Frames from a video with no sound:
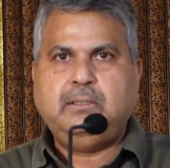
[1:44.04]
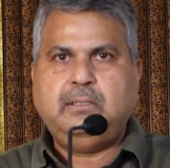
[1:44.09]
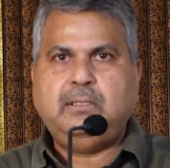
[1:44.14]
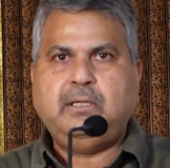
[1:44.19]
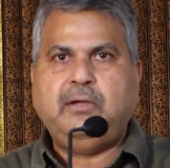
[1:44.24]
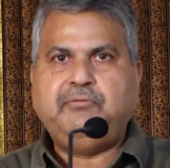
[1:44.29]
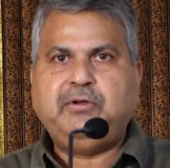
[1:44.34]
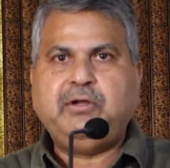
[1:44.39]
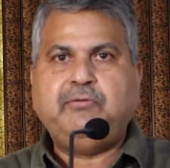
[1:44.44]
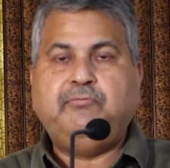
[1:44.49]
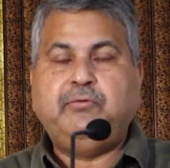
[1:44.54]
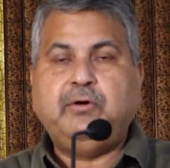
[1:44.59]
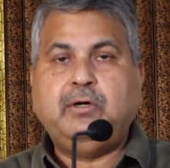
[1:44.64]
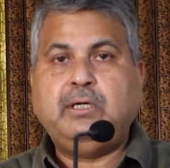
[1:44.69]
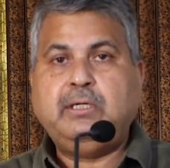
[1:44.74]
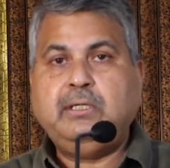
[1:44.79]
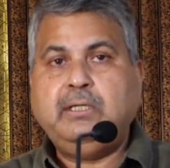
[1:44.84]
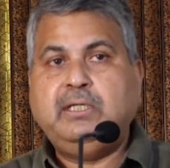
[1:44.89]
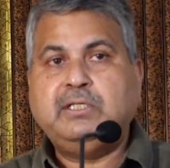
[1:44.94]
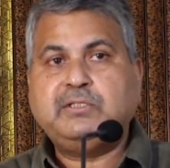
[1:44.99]
Every
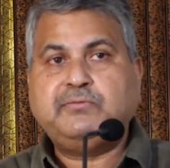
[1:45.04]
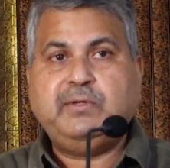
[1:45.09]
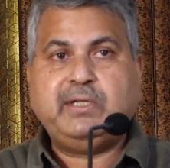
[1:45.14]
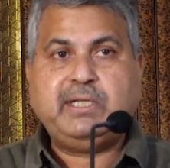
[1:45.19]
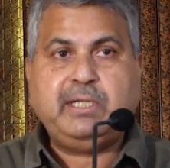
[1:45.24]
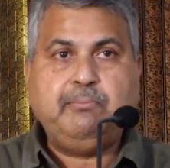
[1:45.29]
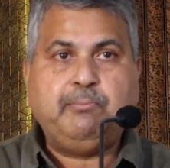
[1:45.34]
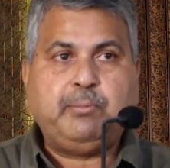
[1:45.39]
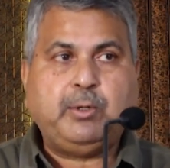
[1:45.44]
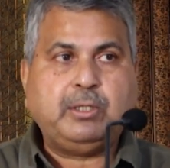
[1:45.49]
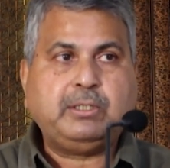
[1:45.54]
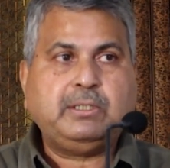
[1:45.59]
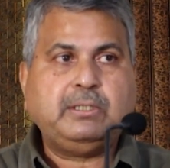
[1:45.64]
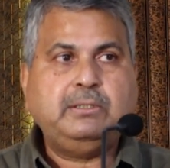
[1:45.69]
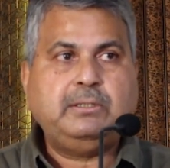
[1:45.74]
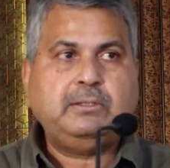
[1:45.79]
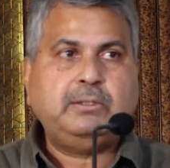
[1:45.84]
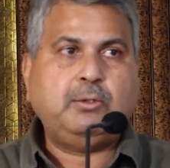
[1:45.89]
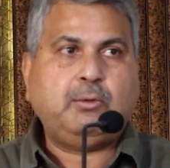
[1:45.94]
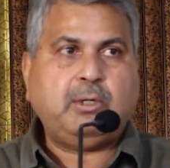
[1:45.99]
word is very
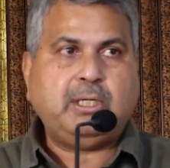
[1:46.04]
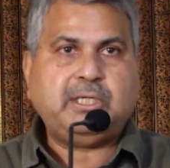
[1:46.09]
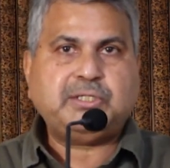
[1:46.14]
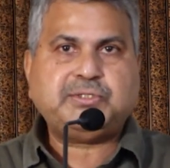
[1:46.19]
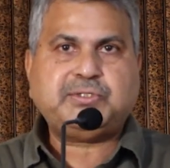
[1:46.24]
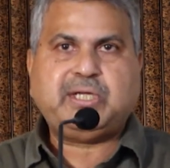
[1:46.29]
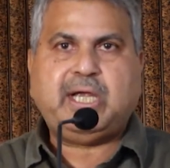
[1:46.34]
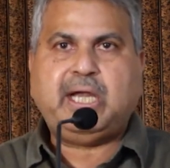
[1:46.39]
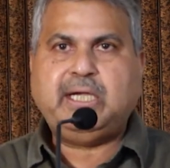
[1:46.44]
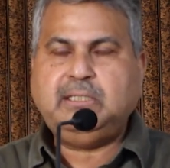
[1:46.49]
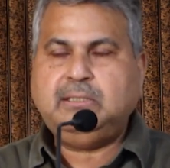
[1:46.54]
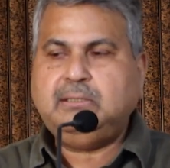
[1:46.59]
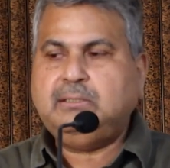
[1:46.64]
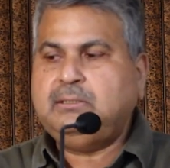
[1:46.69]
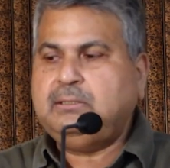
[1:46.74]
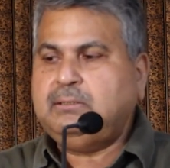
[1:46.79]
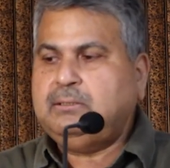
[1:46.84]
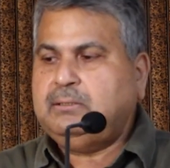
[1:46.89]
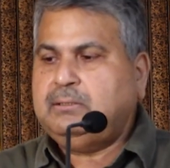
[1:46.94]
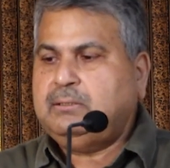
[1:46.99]
important to
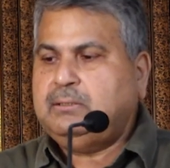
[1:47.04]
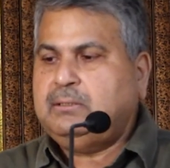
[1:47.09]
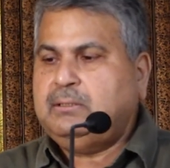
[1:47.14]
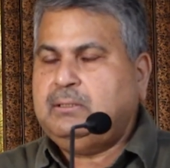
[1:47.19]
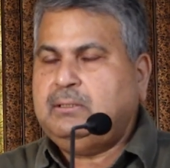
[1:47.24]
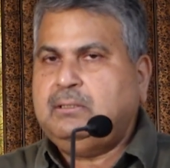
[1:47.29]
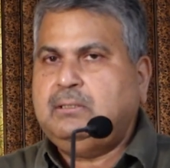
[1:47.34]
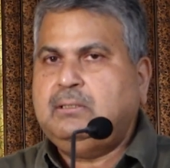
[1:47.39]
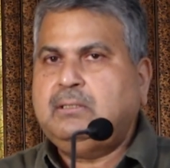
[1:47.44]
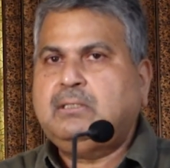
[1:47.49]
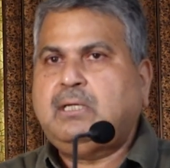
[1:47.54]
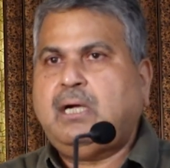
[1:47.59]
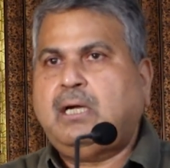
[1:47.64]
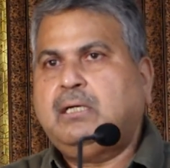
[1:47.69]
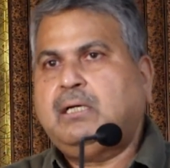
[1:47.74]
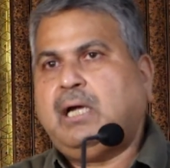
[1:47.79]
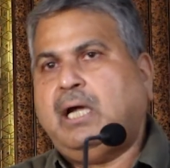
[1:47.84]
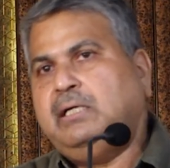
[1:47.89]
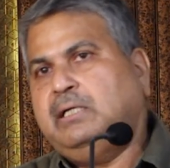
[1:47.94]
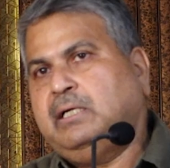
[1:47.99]
understand.
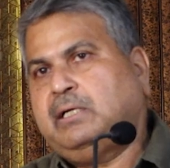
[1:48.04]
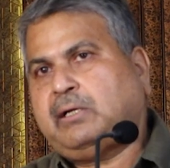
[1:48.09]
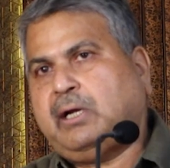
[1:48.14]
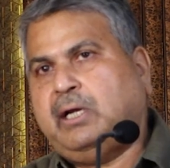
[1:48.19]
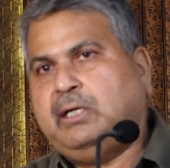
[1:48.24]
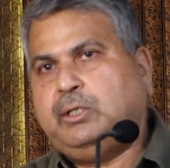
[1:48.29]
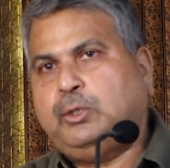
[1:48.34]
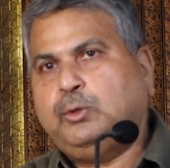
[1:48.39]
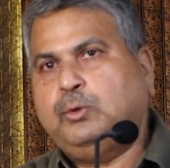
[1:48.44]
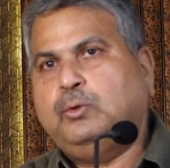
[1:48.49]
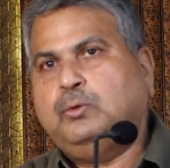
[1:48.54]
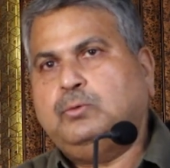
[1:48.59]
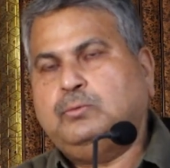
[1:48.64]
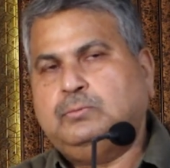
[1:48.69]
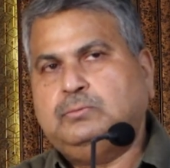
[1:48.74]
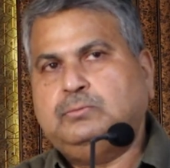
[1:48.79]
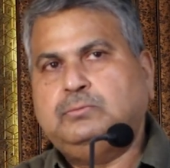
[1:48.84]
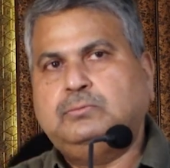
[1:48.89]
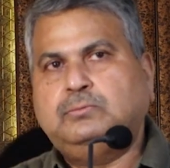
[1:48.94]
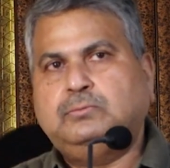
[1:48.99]
Kindly try to
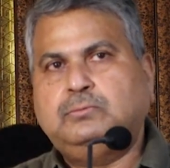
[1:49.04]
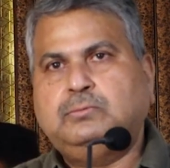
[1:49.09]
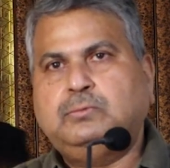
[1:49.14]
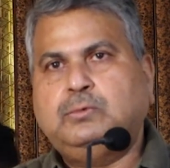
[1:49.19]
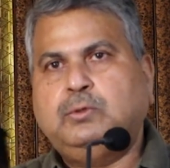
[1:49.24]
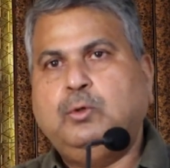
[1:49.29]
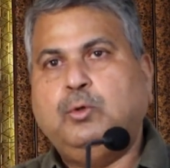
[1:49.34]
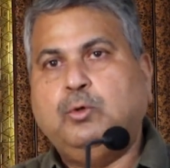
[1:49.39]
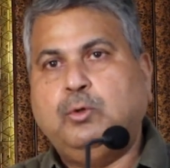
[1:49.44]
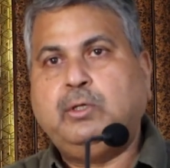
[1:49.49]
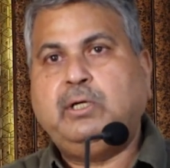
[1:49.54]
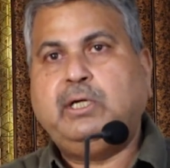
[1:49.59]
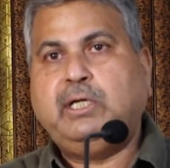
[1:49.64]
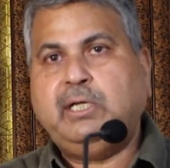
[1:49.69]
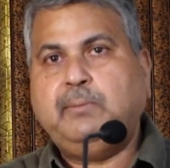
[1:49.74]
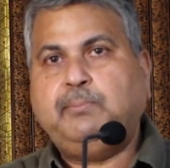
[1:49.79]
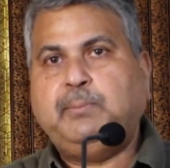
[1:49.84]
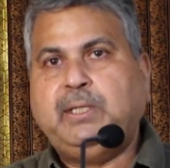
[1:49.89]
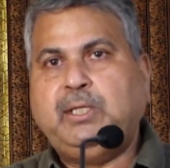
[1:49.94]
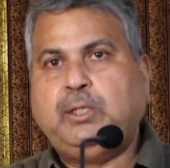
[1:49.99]
go
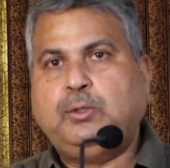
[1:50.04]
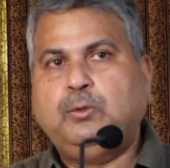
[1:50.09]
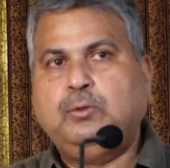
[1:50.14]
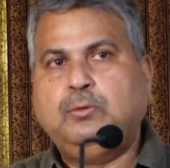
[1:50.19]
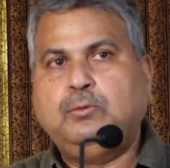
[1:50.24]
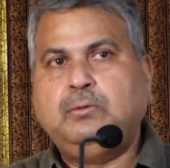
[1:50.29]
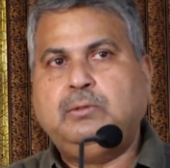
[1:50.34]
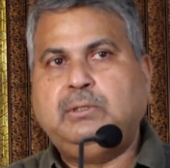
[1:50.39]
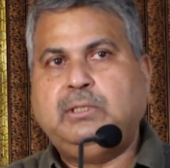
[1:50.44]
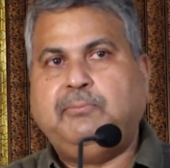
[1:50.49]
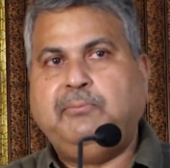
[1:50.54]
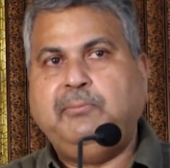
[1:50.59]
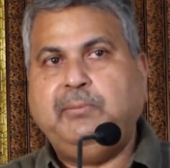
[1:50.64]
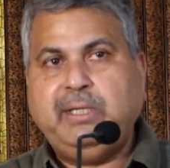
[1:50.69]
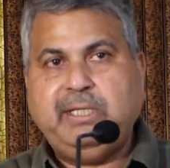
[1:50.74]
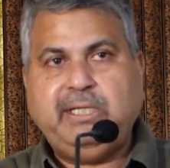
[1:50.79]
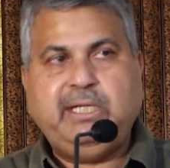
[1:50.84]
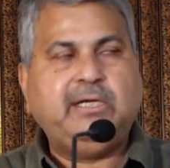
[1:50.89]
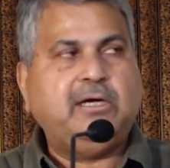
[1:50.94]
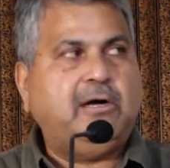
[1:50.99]
deep into the
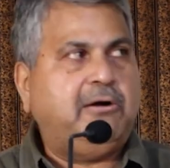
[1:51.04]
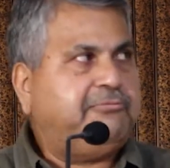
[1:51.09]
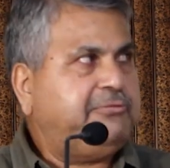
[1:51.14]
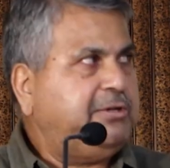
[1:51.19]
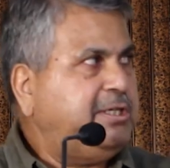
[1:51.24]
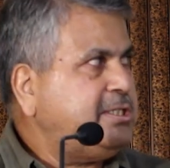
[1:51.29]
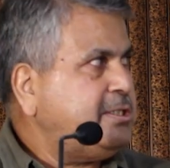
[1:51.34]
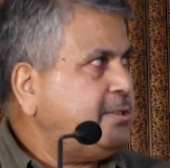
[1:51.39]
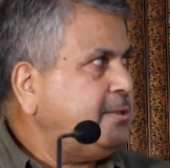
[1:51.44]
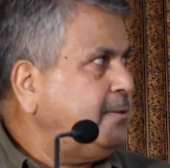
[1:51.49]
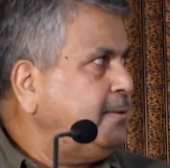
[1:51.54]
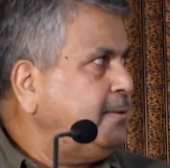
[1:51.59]
meaning of it.